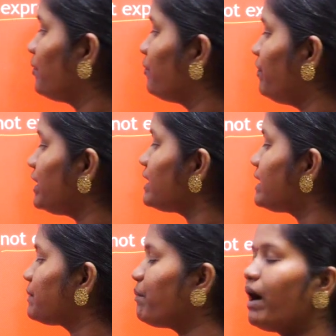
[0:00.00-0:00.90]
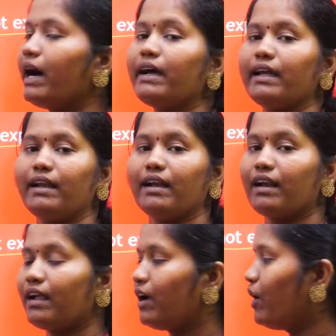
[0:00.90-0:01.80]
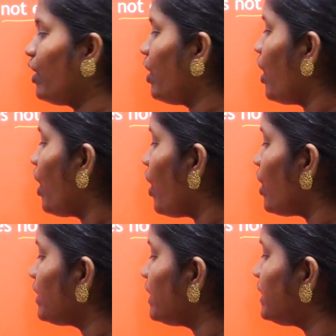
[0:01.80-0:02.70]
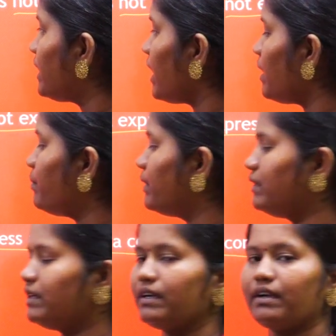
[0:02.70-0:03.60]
with a smile on the table,